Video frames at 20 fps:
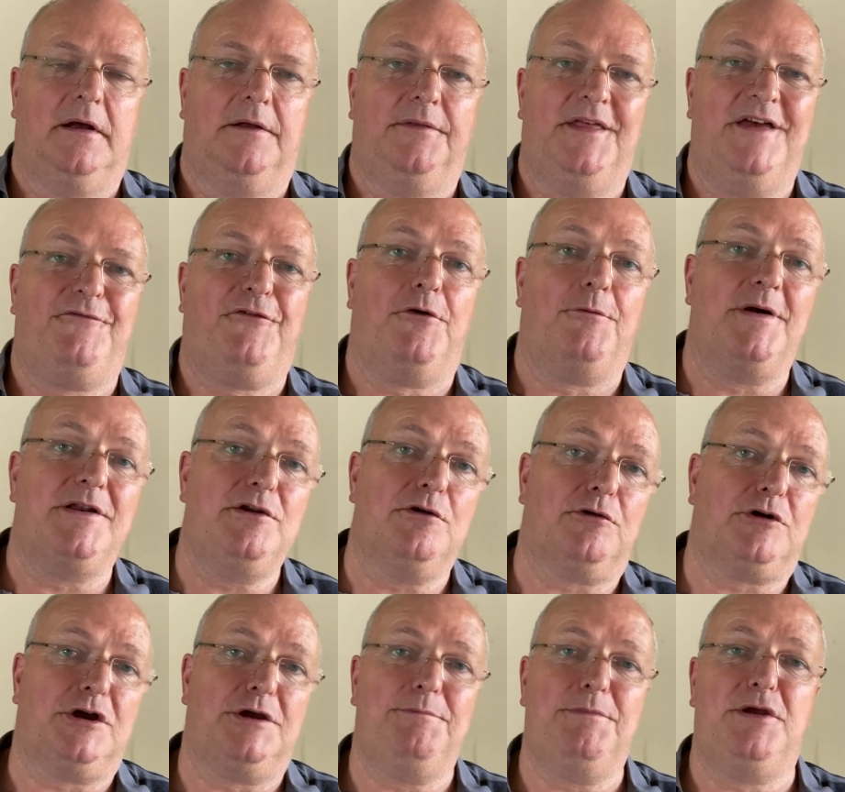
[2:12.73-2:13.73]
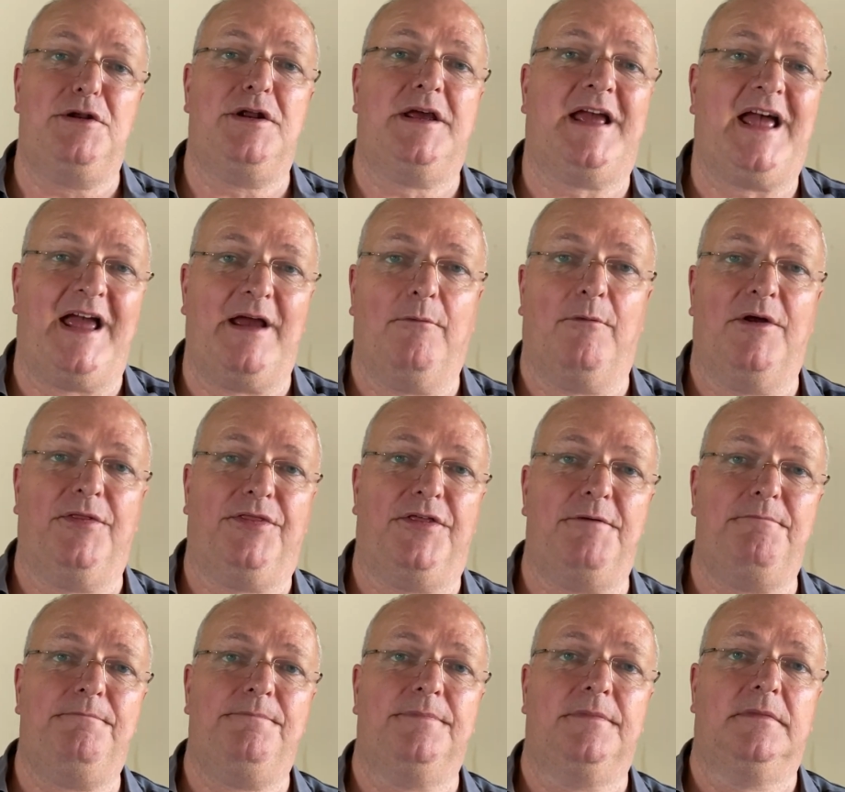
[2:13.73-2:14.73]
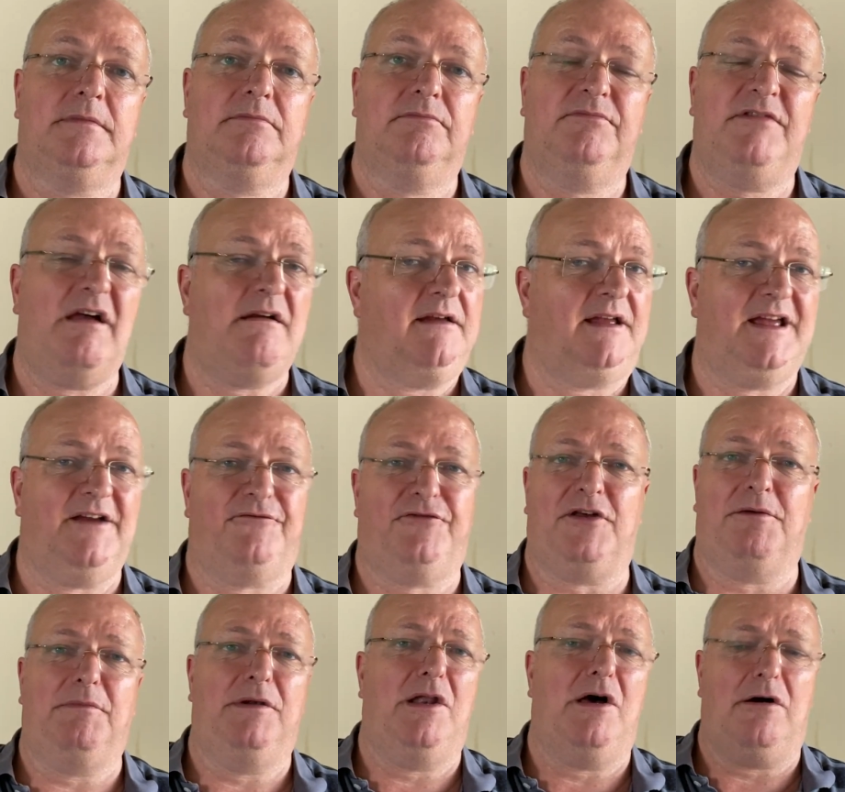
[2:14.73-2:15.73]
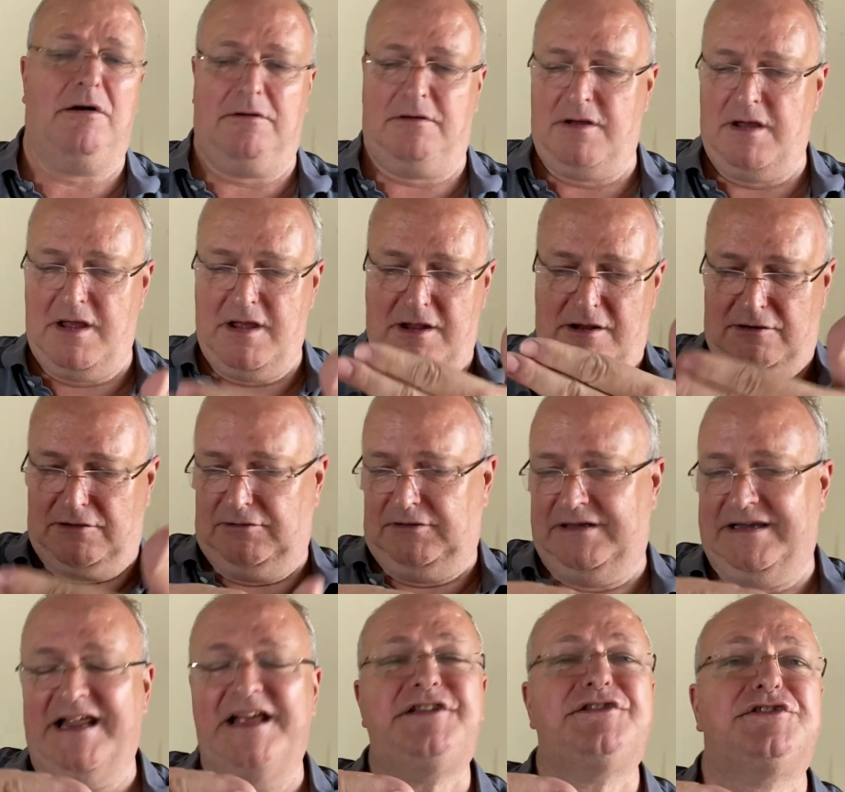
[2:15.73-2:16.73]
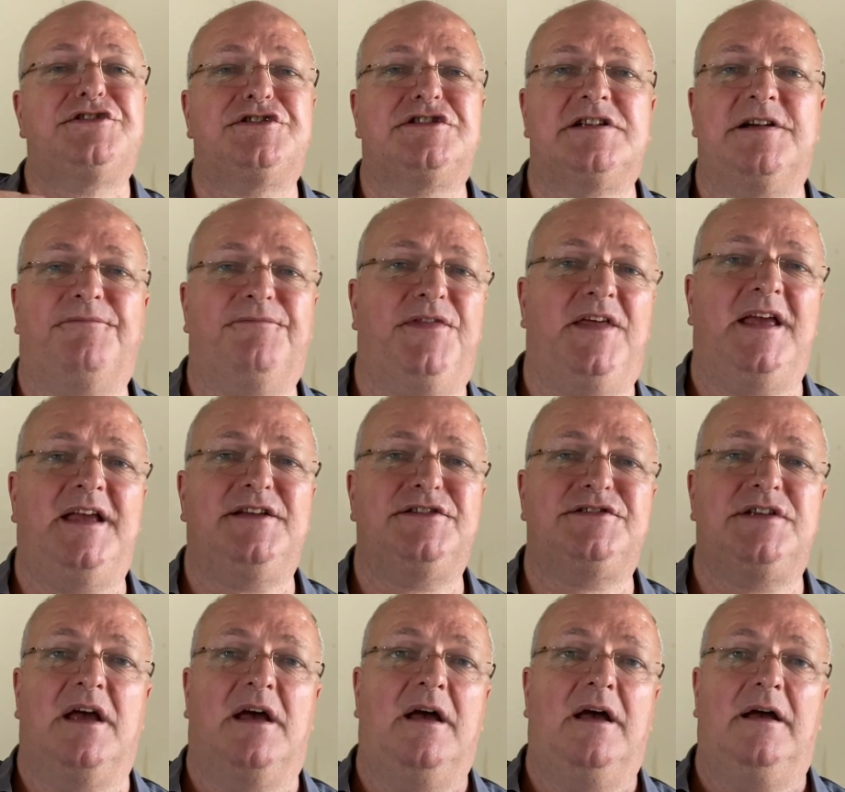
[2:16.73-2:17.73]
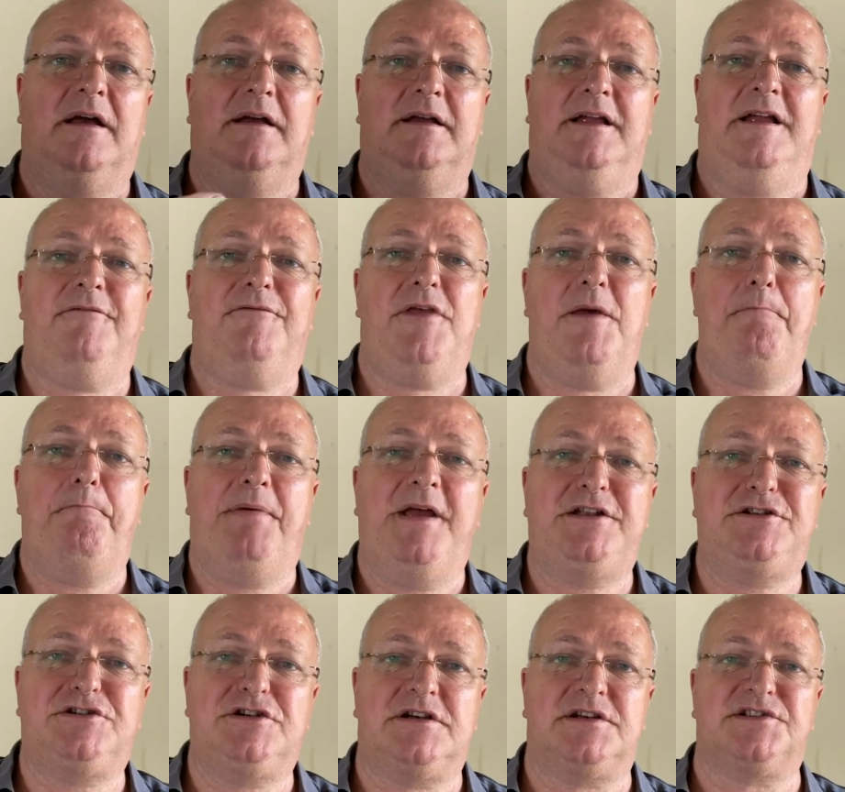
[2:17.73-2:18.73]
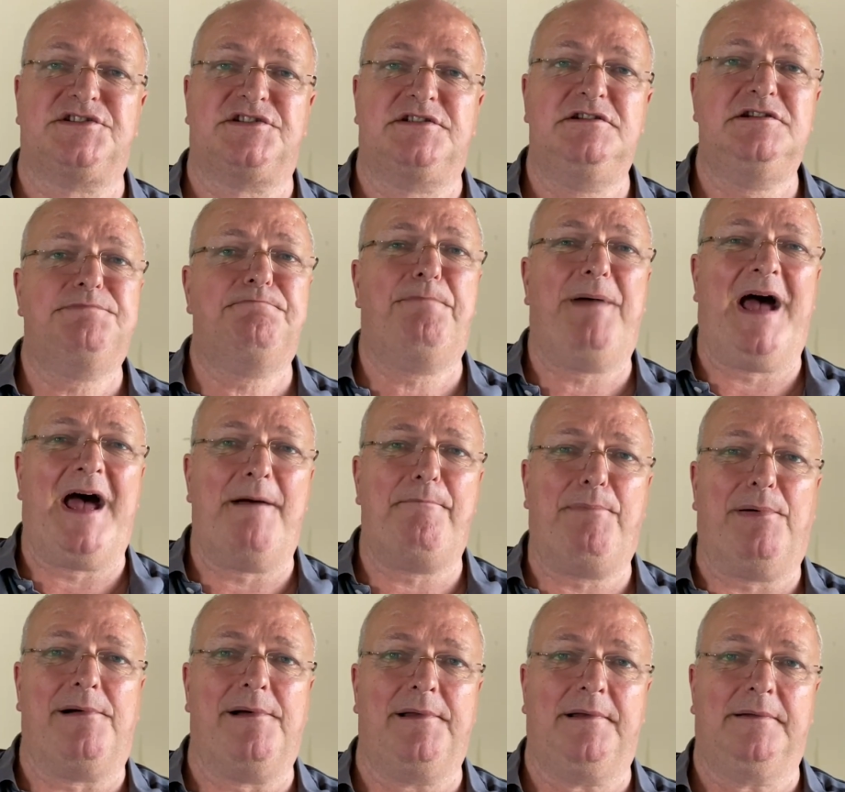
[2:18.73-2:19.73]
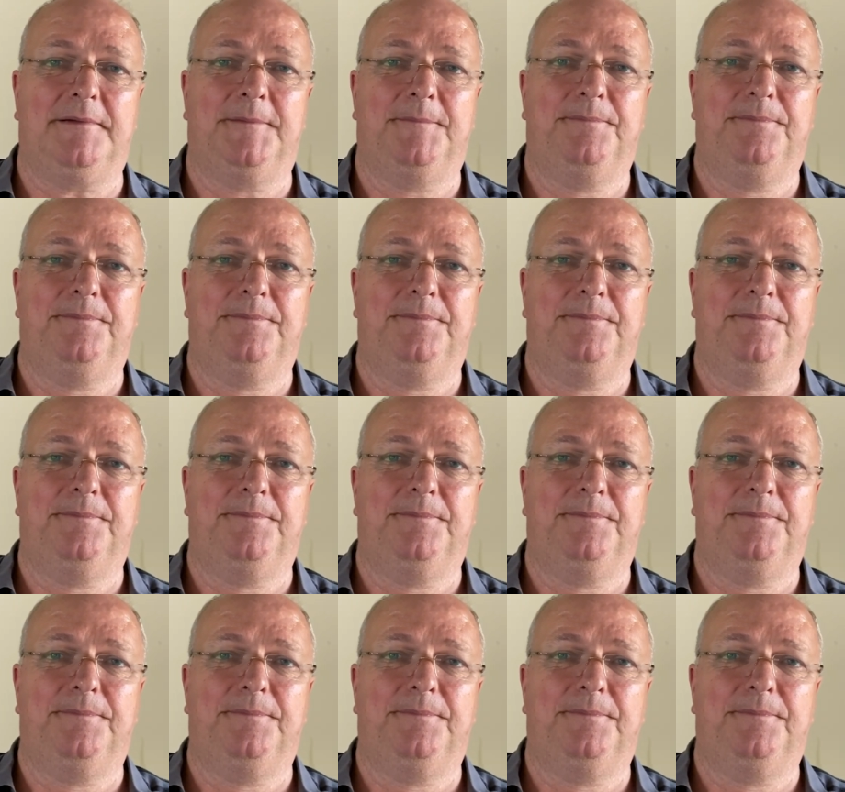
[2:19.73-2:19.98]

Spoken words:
Therefore, when you communicate with them, don't give them long lists of things. Give them pictures. Use PowerPoint.